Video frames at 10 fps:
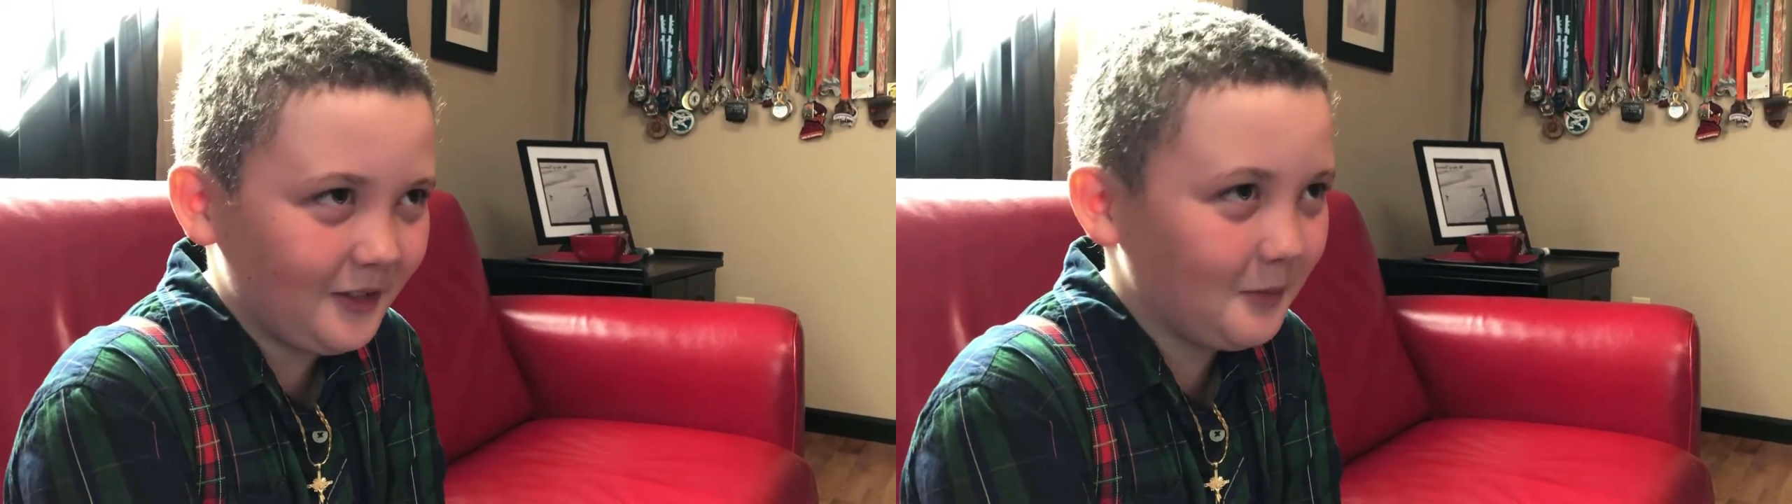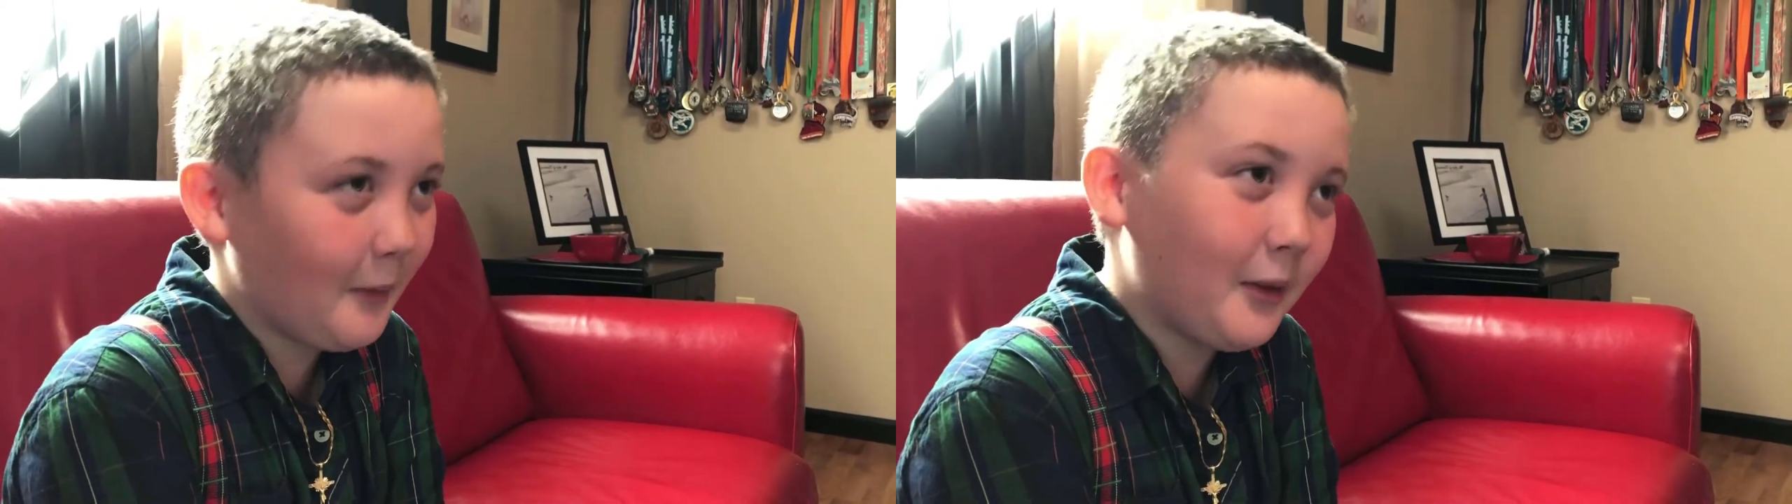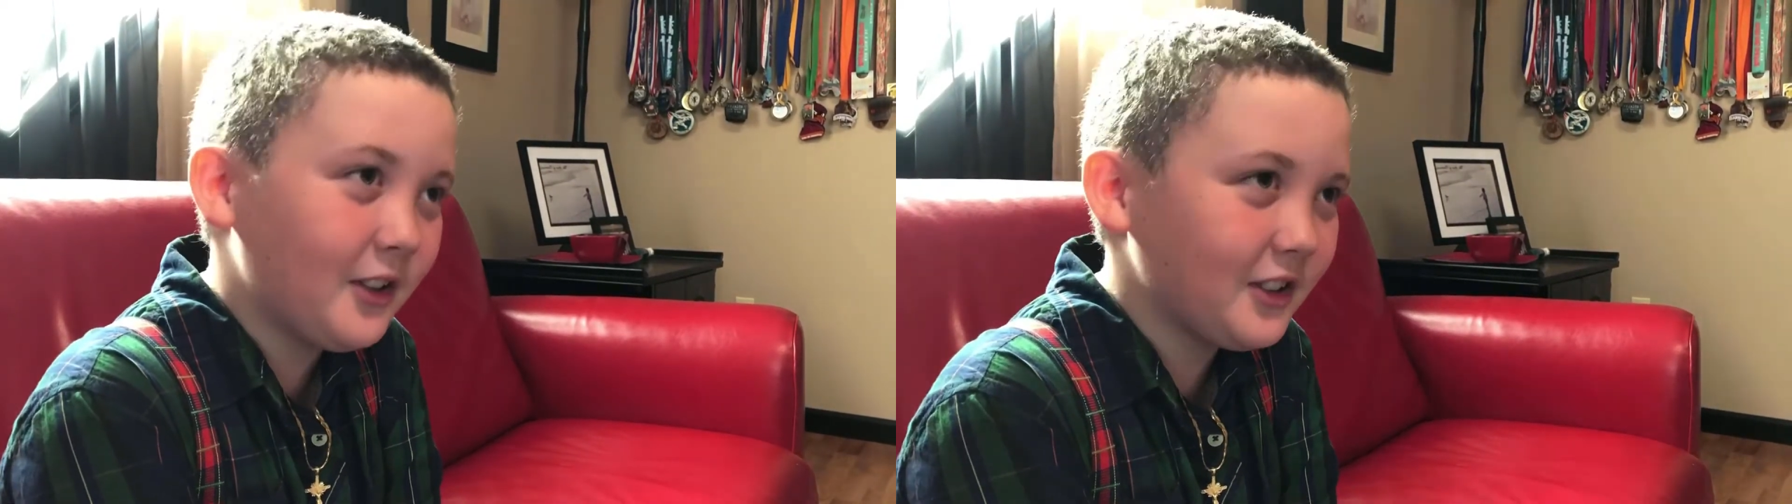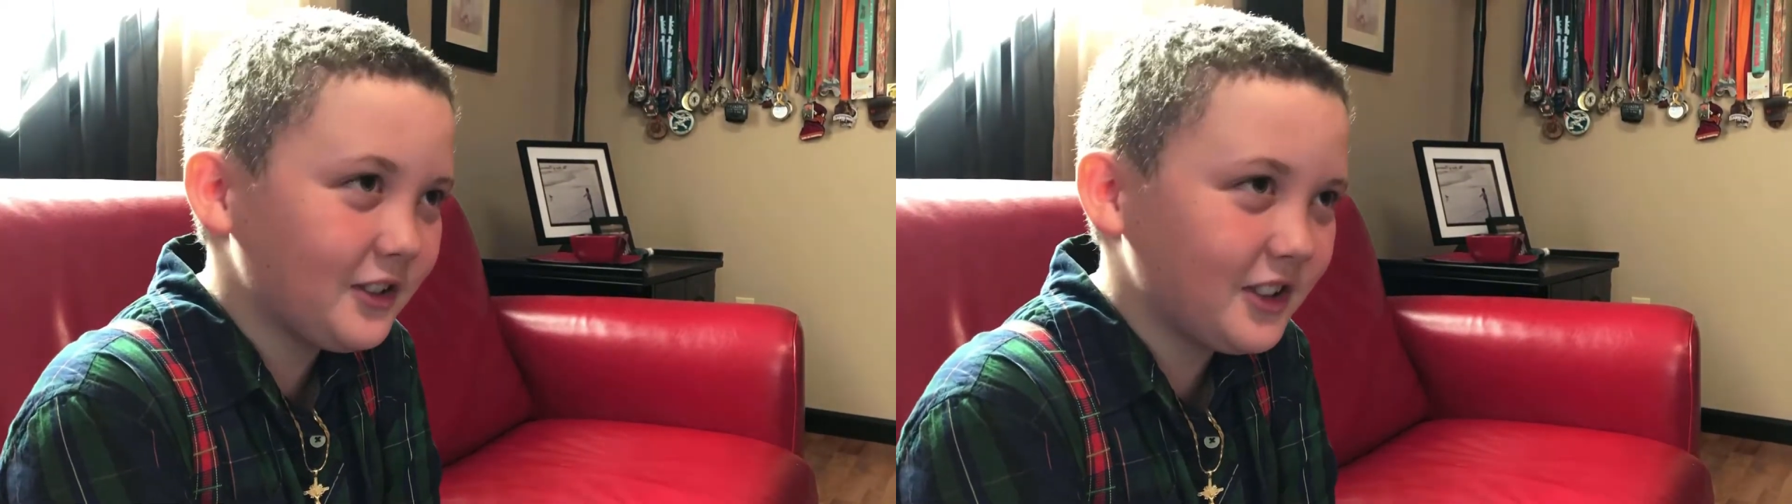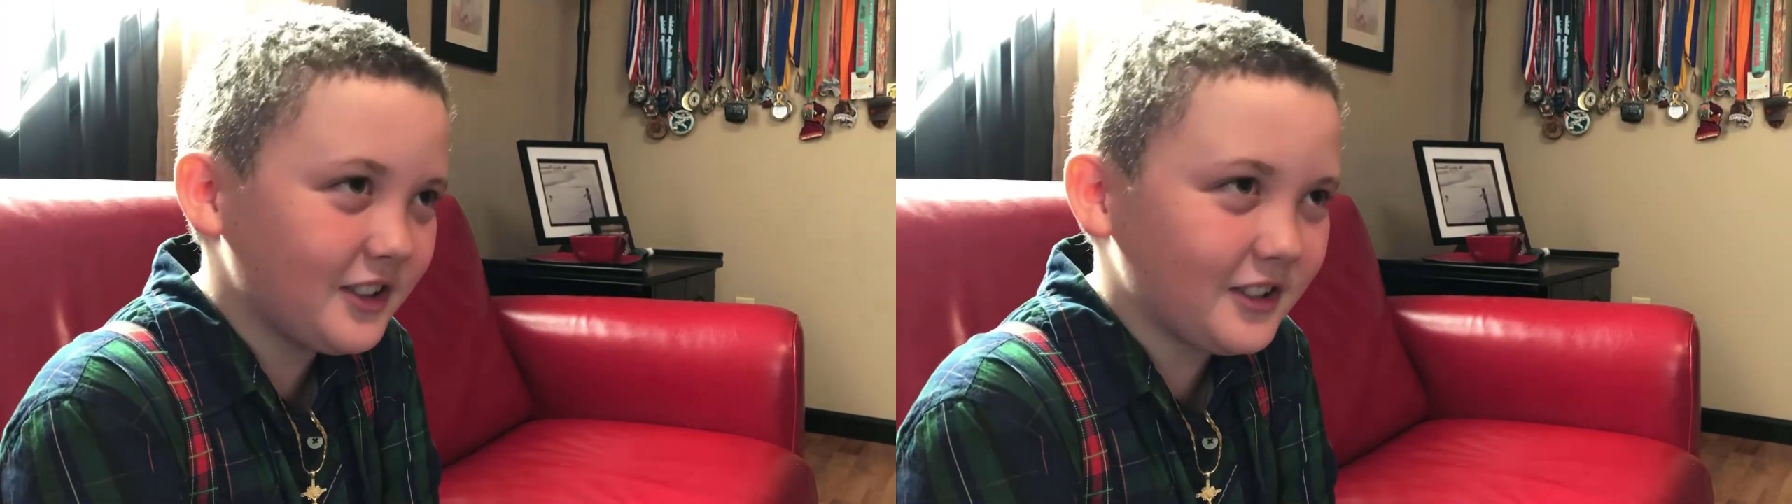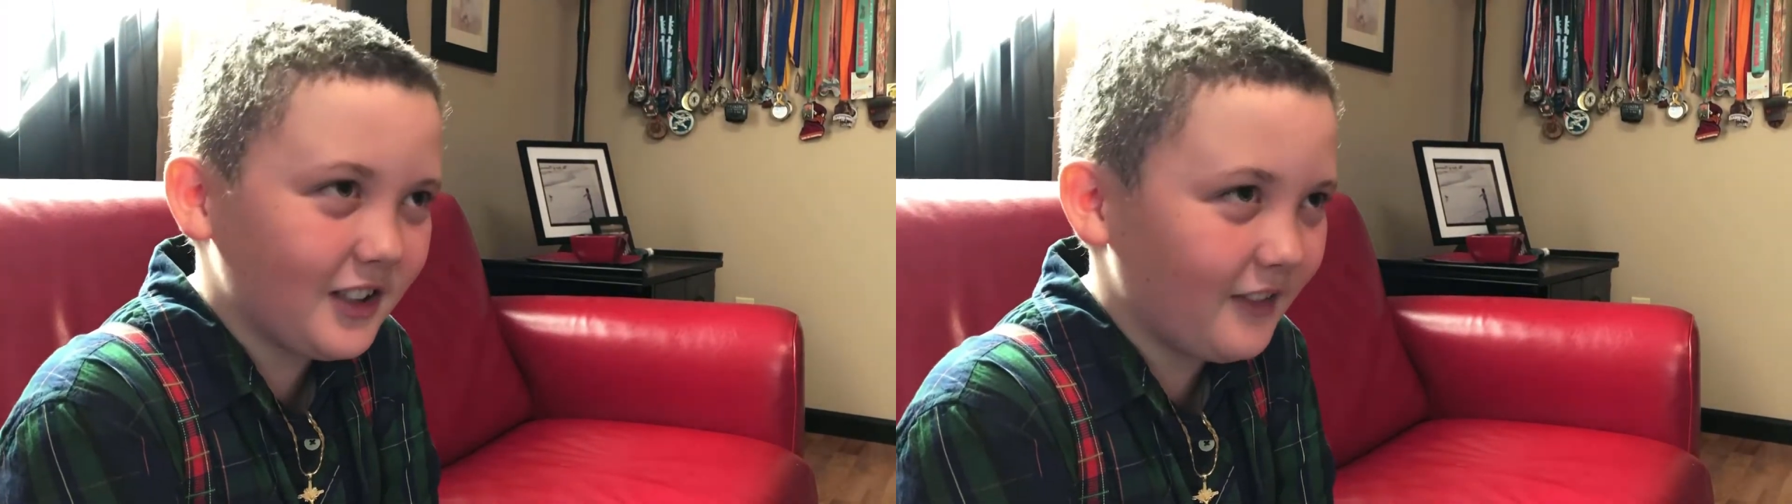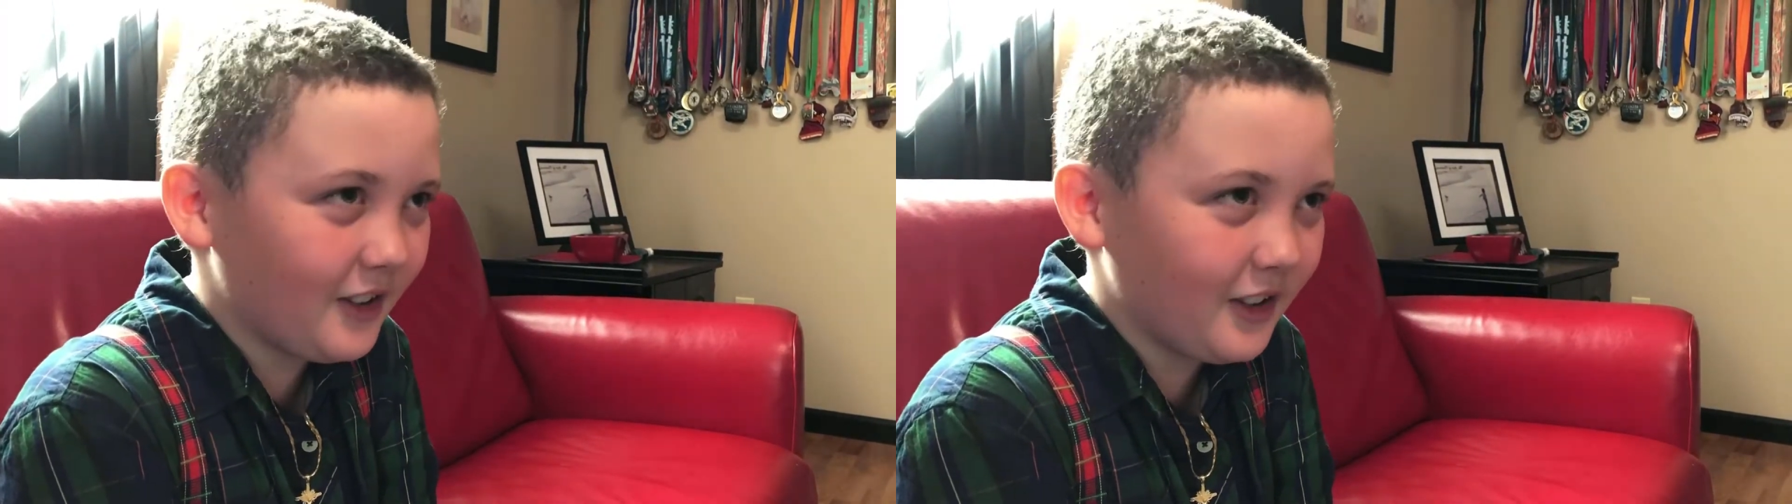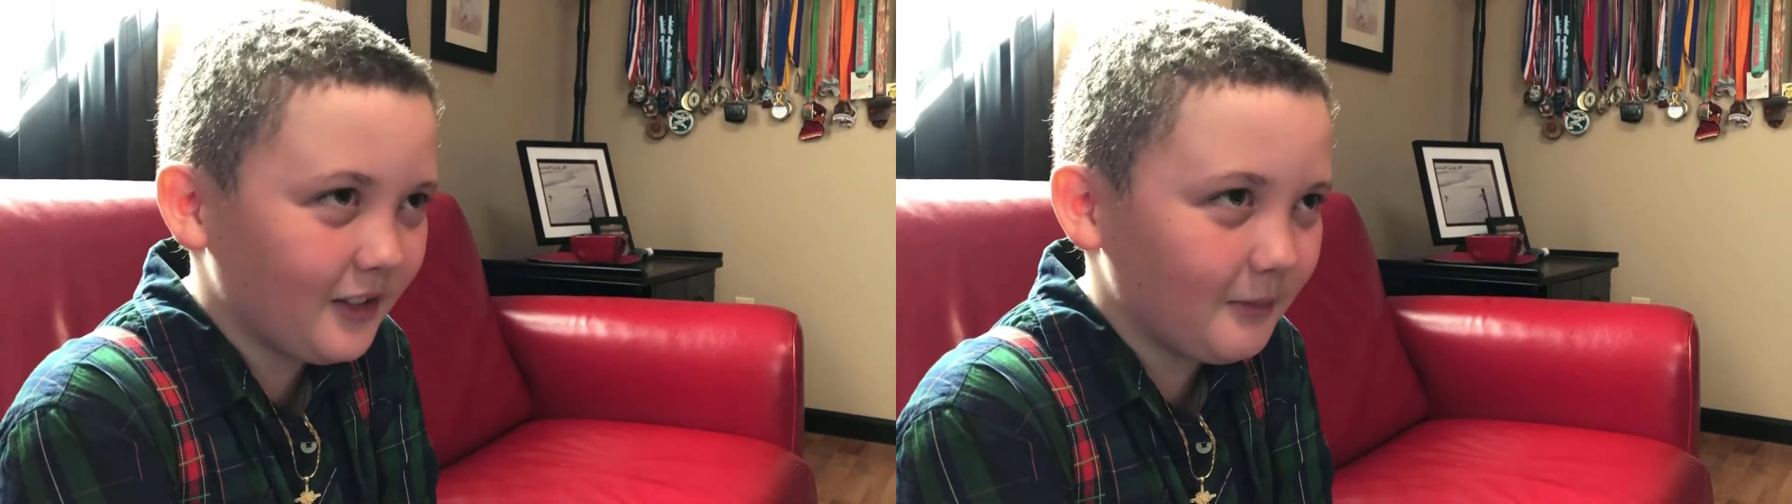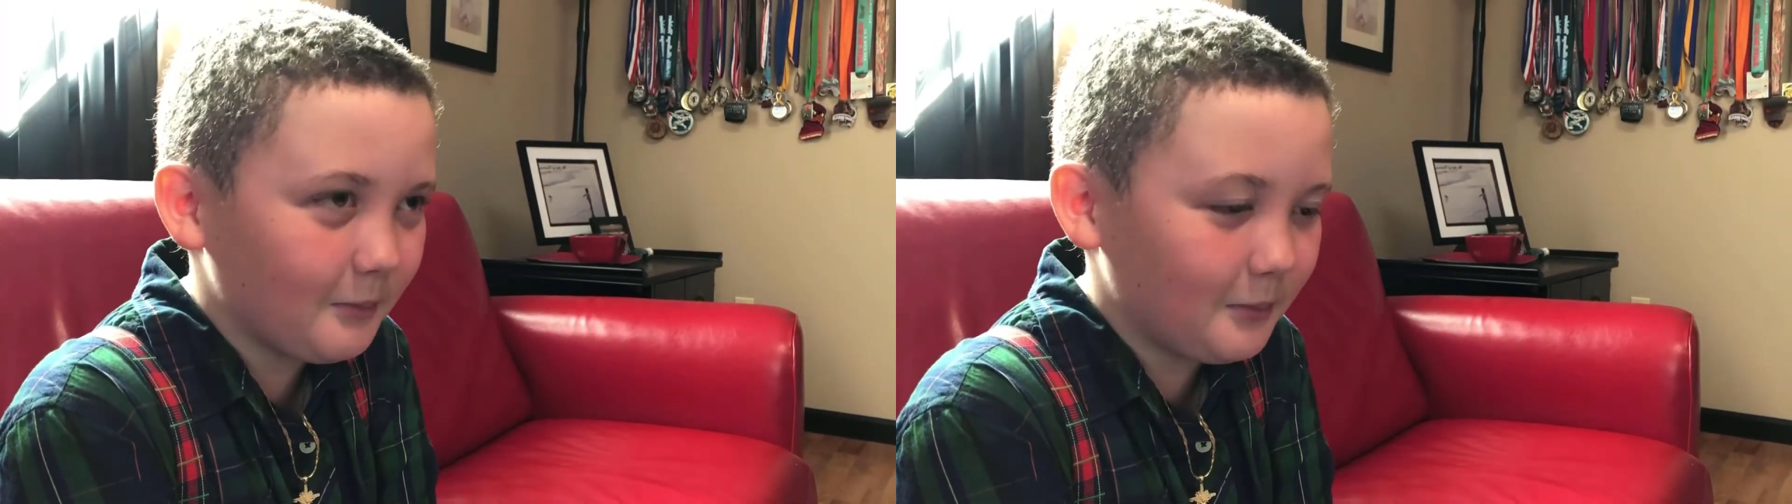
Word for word: Well, my personal Jesus is not real,